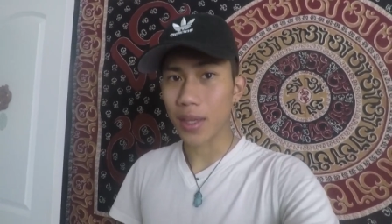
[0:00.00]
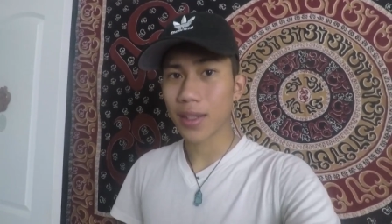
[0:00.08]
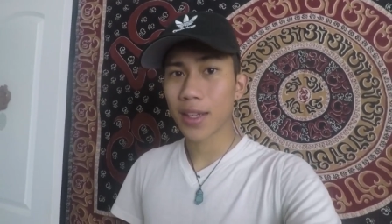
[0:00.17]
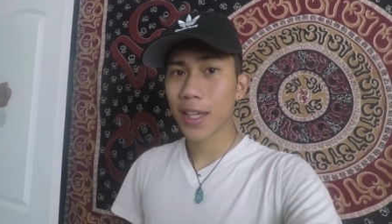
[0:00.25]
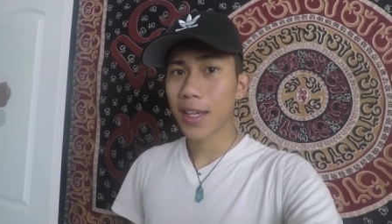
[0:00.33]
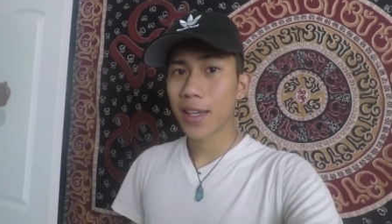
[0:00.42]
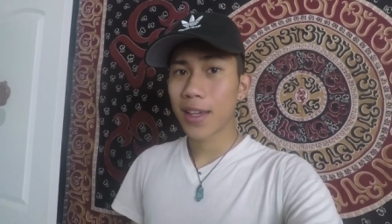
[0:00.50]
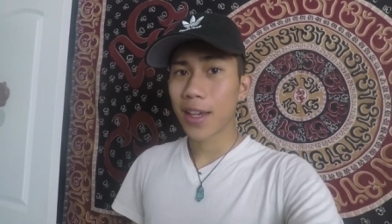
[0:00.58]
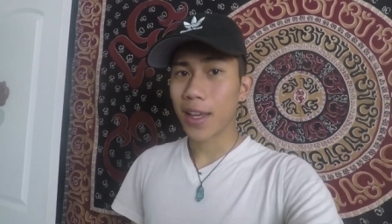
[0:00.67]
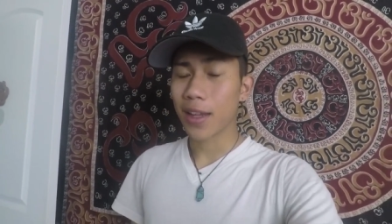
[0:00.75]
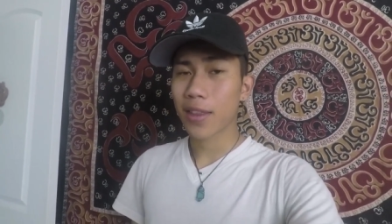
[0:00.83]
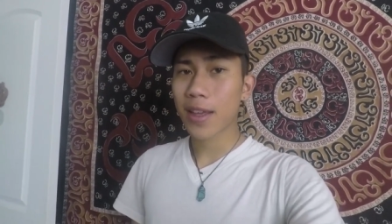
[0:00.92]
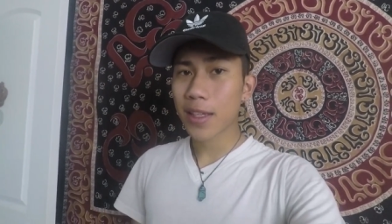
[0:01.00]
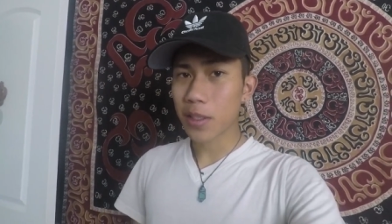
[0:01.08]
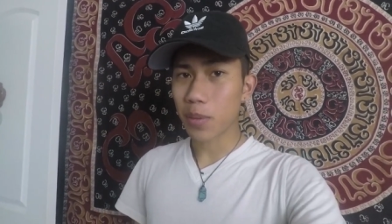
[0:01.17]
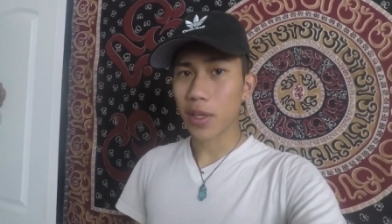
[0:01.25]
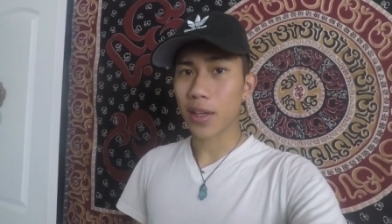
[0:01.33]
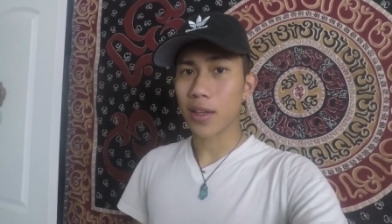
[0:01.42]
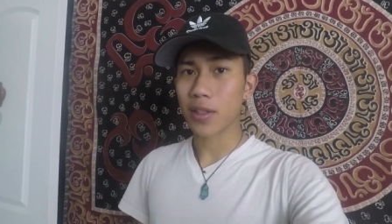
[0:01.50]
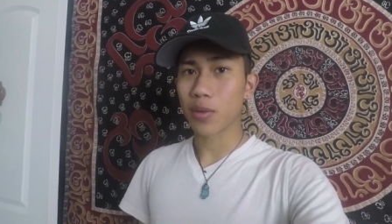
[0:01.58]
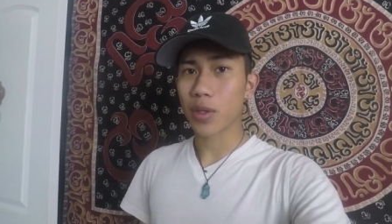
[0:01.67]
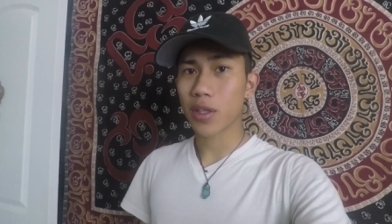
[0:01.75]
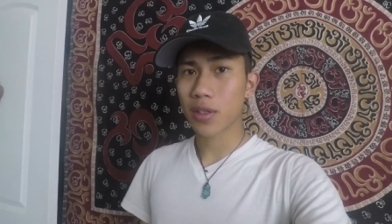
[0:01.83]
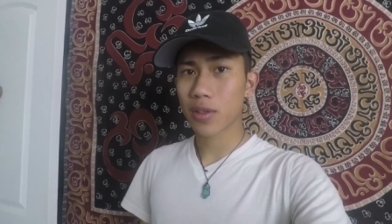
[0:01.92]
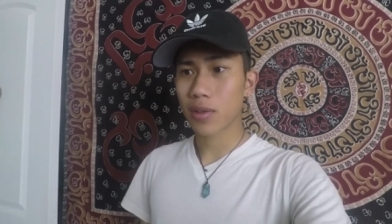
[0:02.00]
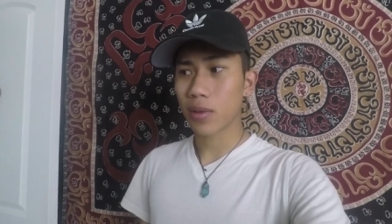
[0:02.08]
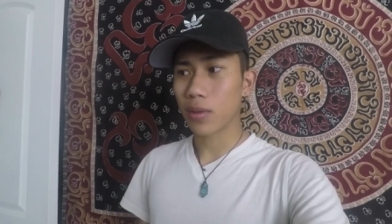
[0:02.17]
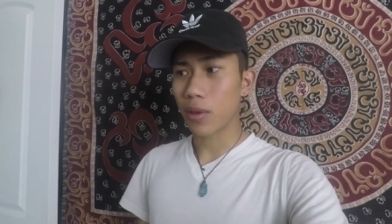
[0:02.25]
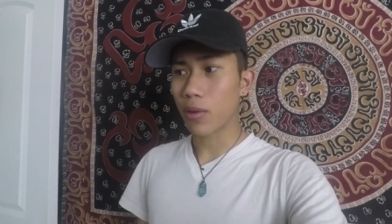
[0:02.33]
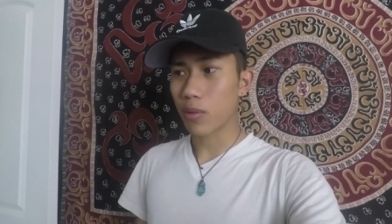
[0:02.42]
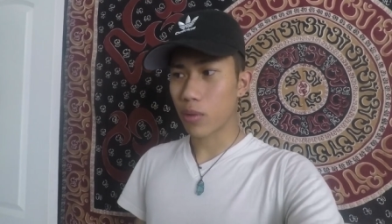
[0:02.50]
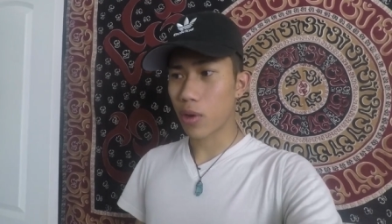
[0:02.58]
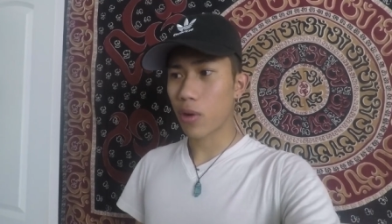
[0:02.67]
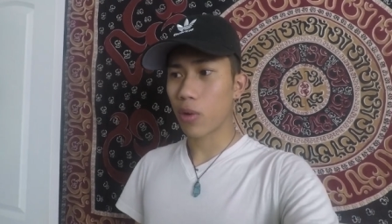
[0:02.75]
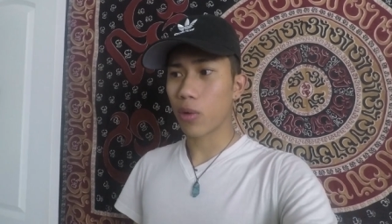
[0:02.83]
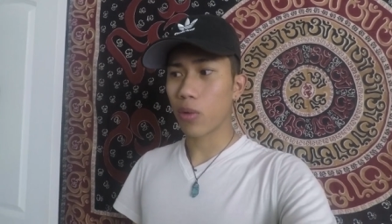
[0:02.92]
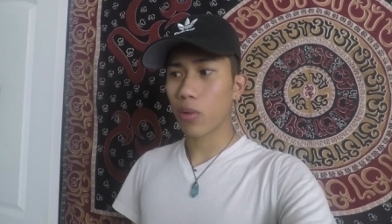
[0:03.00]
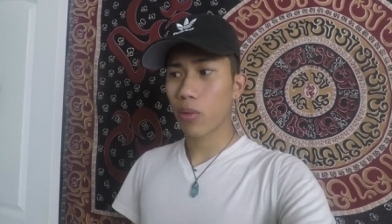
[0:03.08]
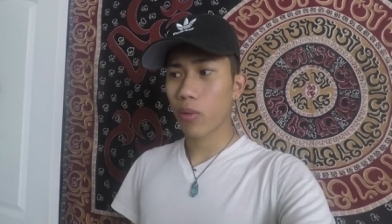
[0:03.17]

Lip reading: And I think it's because we just don't know